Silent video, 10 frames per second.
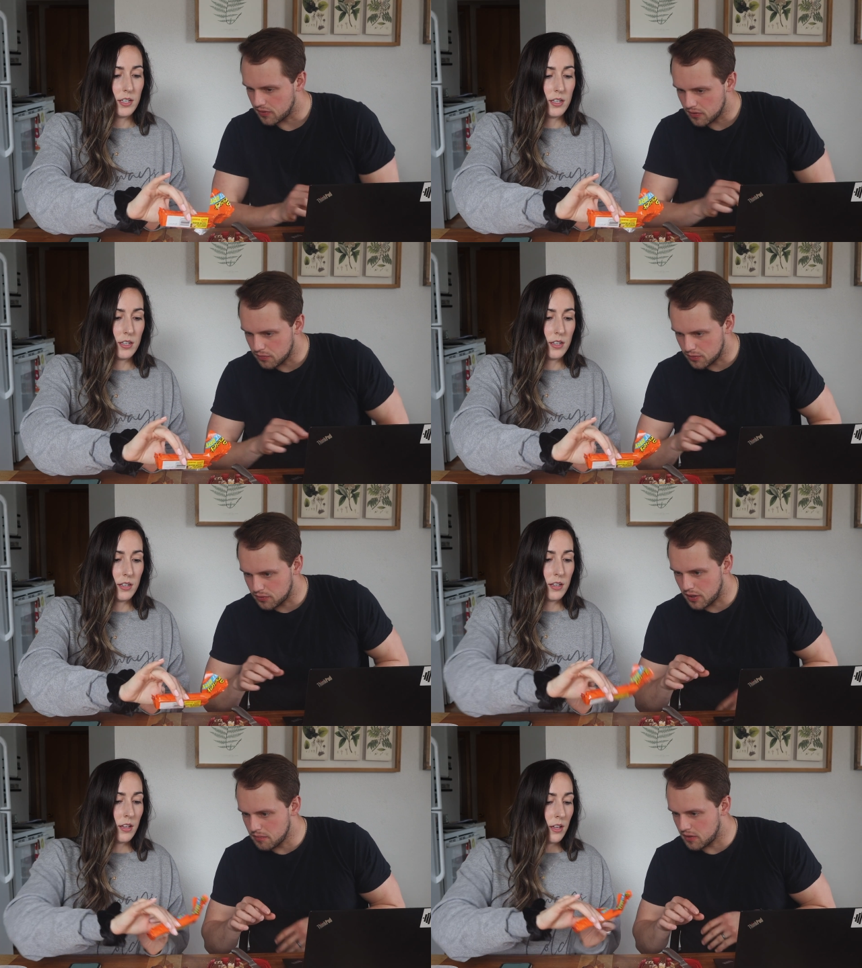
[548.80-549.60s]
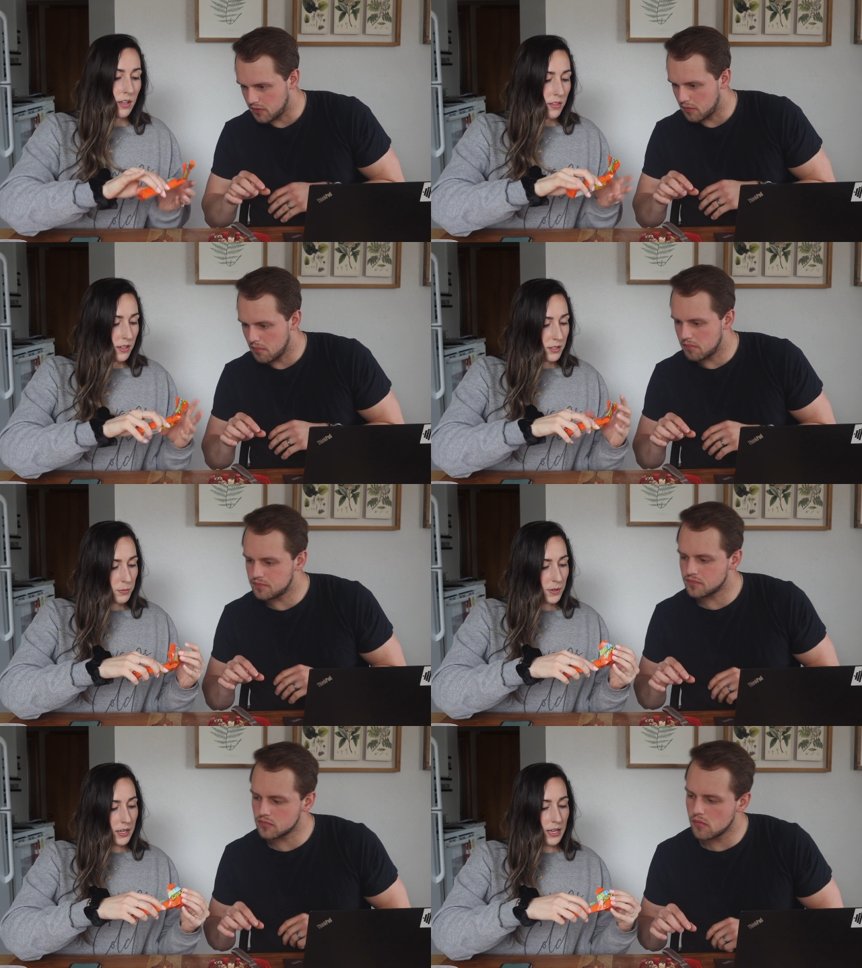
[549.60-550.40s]
Speaker 1: in this one too?
Speaker 2: Yeah, This
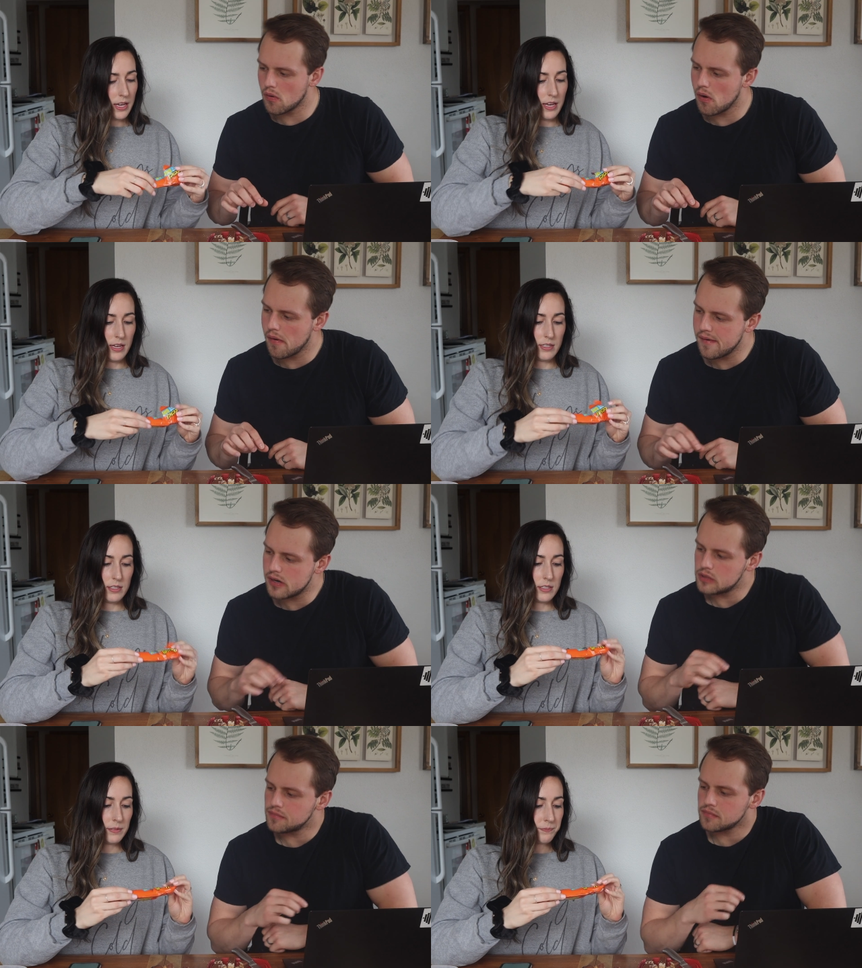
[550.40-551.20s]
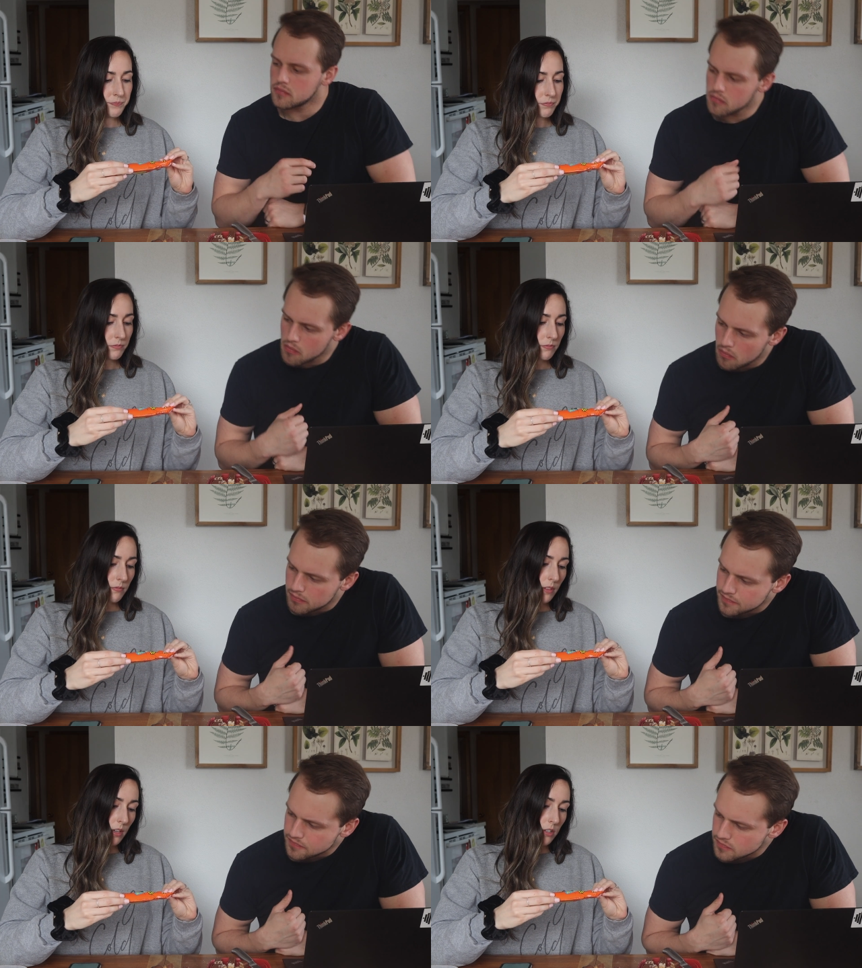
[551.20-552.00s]
one is
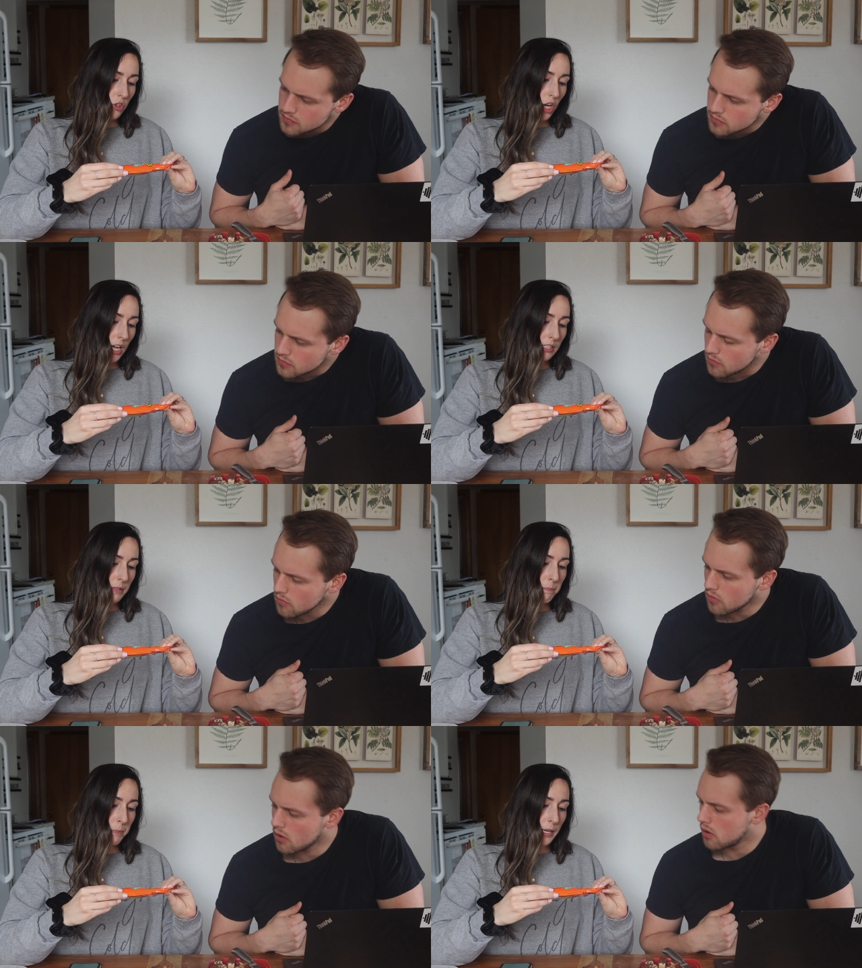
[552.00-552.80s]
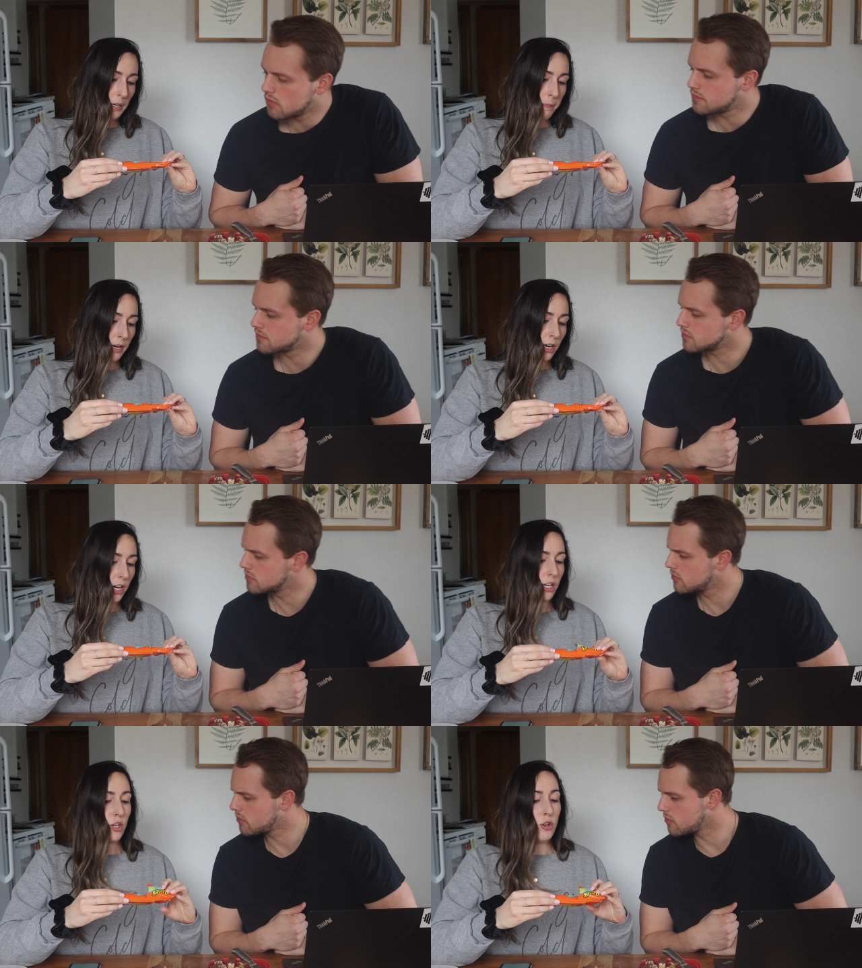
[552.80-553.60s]
chocolate, peanut butter,
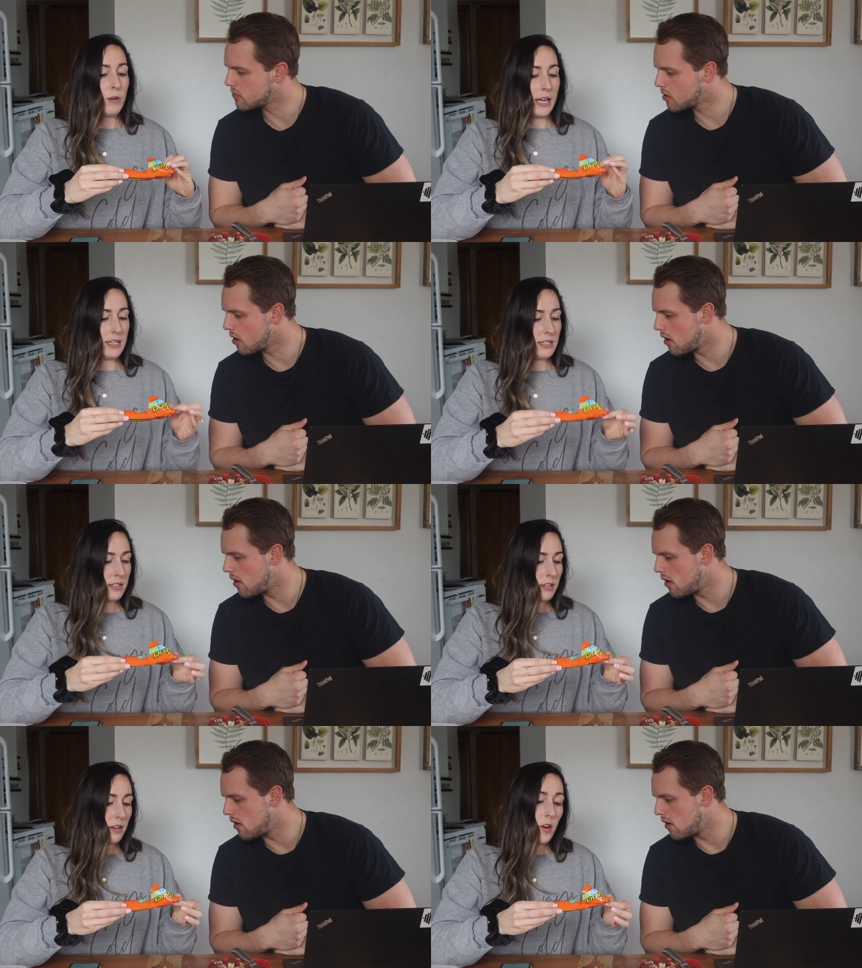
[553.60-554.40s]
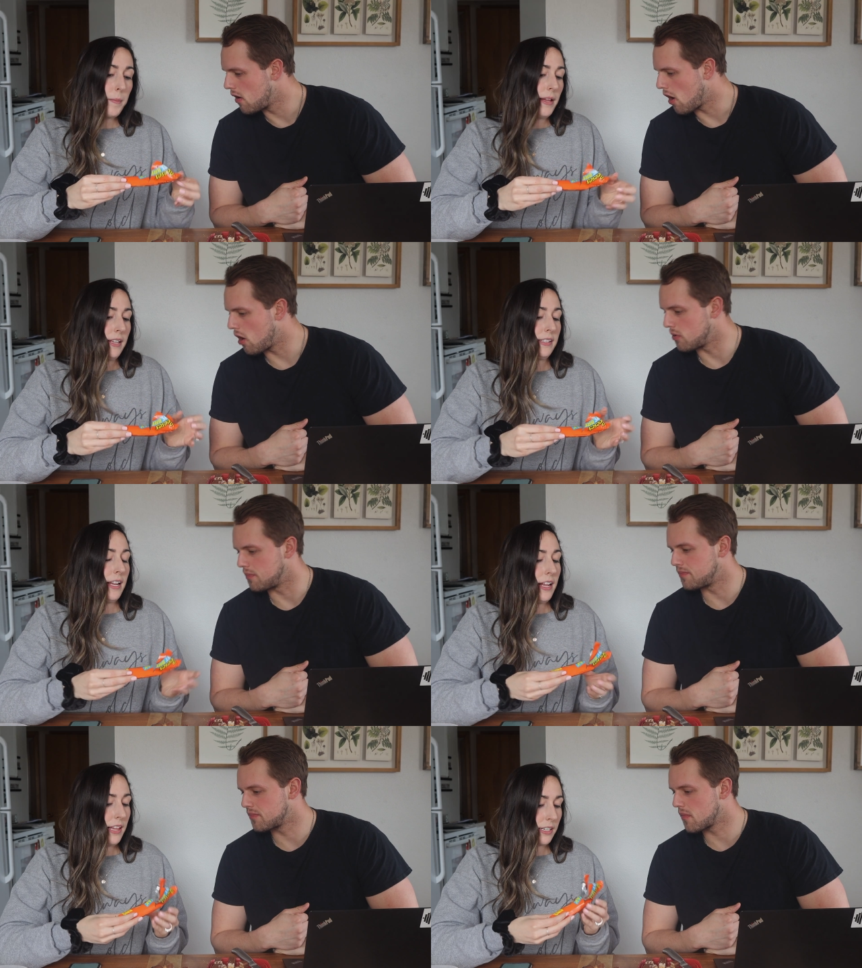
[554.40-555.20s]
and nougat. Oh, I might oh. like
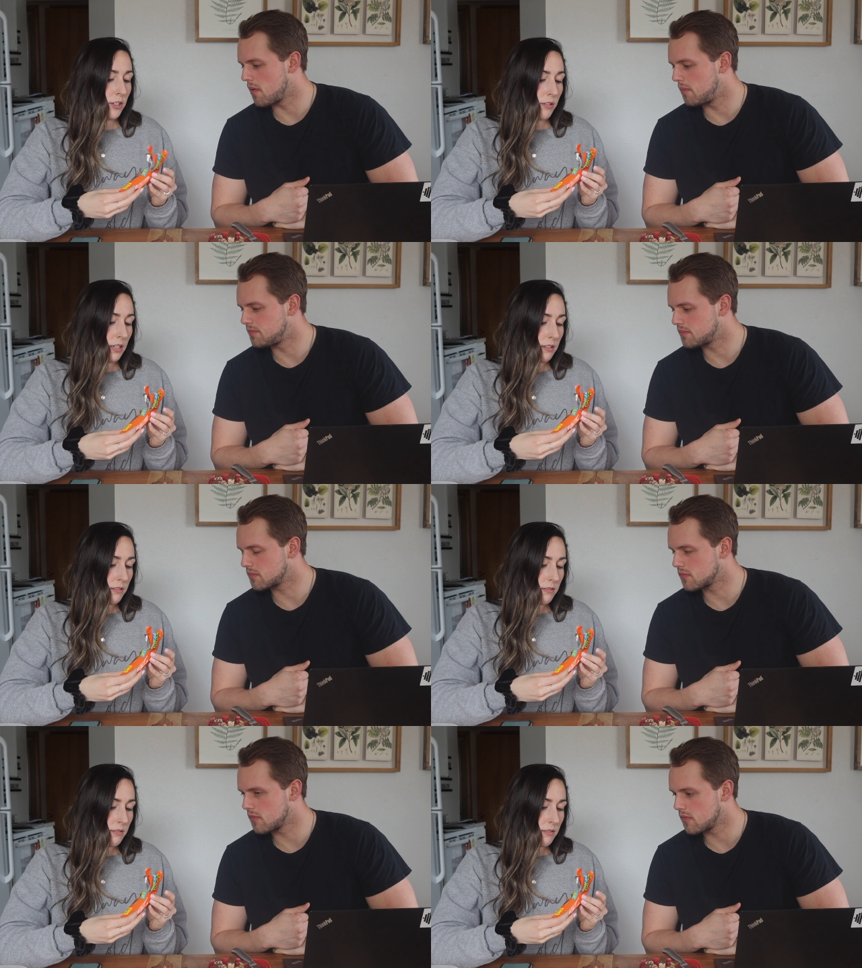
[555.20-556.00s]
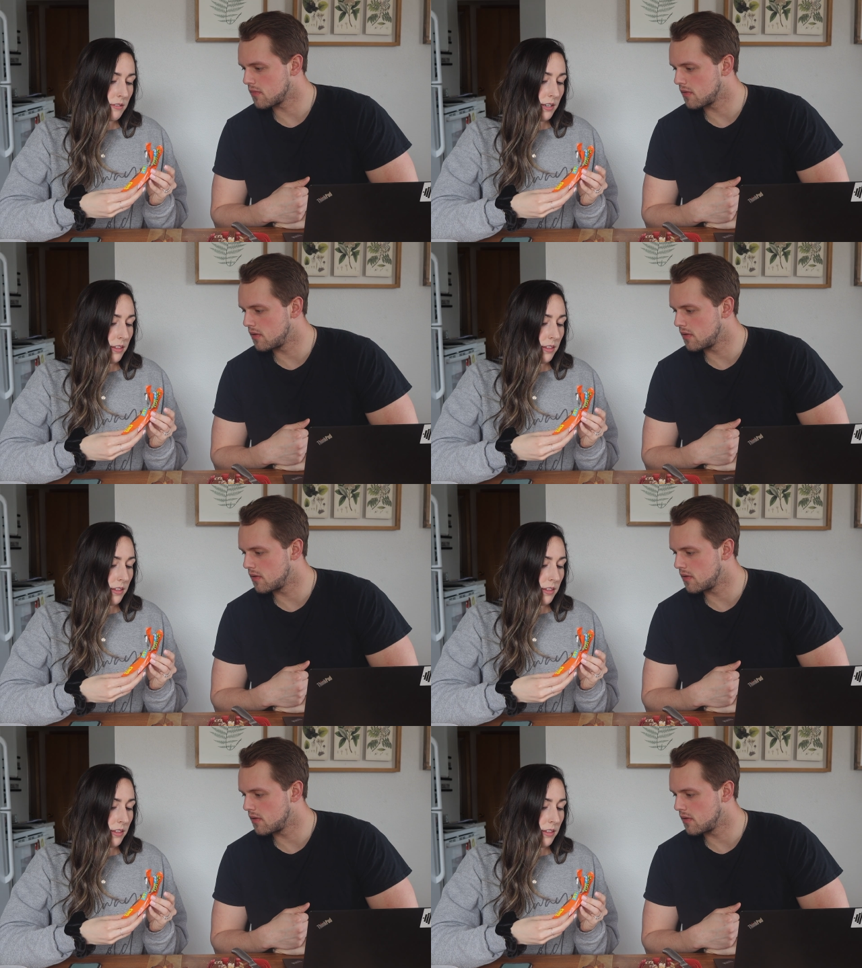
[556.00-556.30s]
that. I like nougat, I